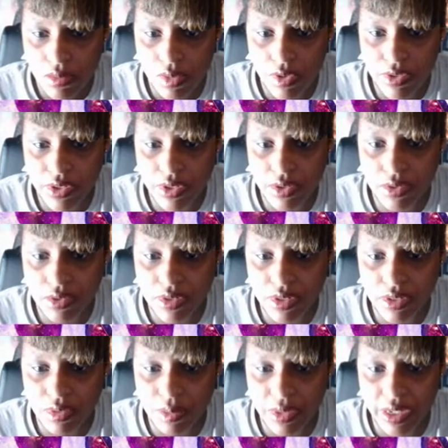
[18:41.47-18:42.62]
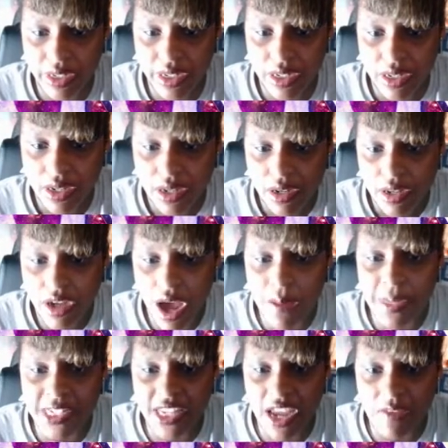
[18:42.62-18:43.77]
Pour the noodles onto a plate. Y'all
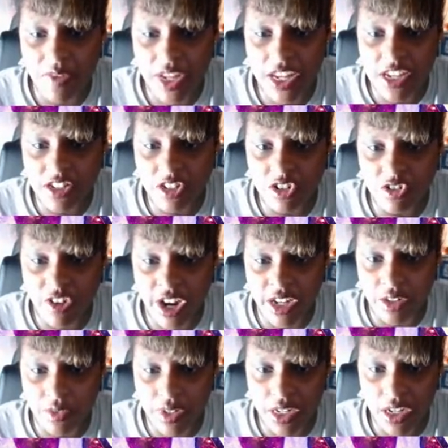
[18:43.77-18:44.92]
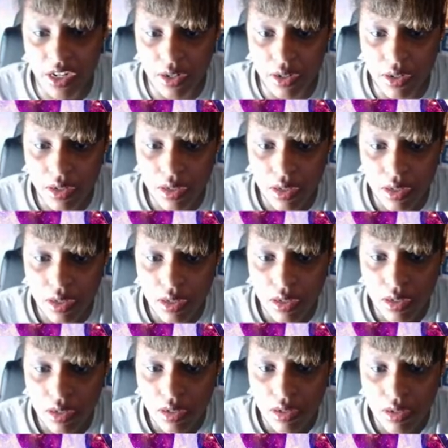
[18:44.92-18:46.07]
must have an instant strainer in here.
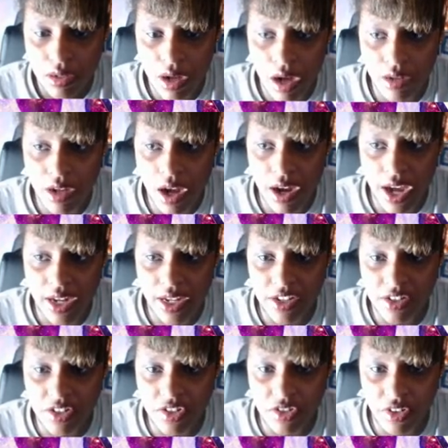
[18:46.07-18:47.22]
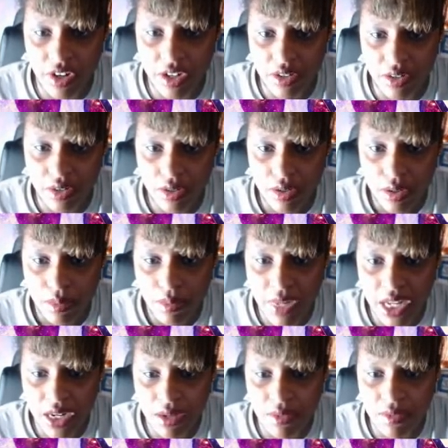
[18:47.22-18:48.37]
Y'all, y'all got an instant strainer.
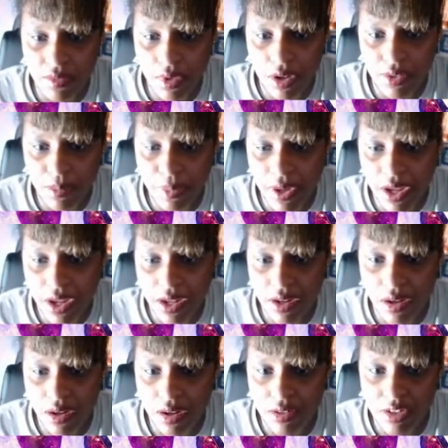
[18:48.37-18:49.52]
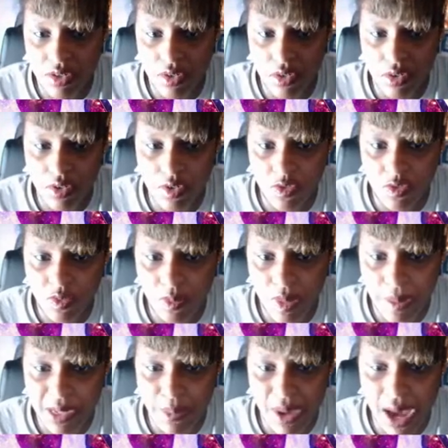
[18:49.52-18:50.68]
Medium on the pot, on the stove.
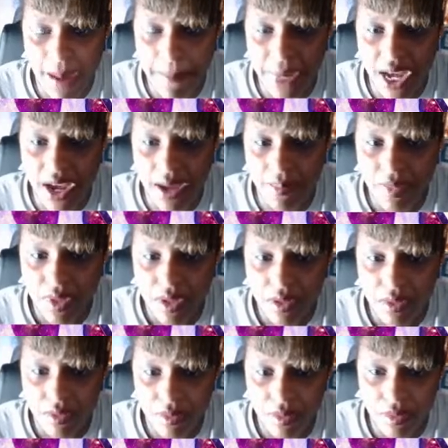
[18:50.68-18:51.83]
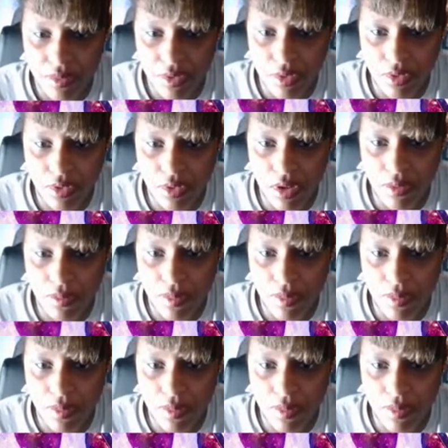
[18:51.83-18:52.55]
it a pop, pop. Do, do, do.